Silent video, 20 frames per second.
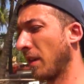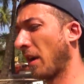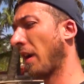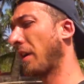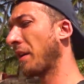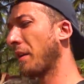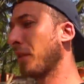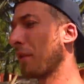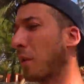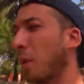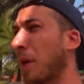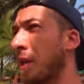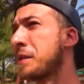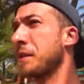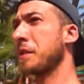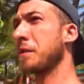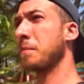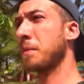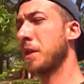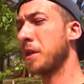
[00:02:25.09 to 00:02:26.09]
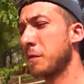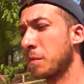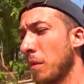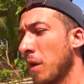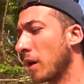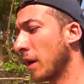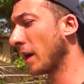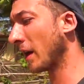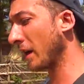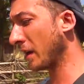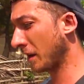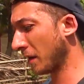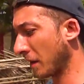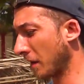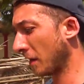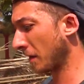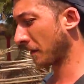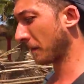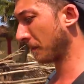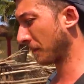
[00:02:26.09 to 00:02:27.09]
And in the West it means more like,
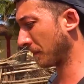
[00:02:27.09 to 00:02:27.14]
uh,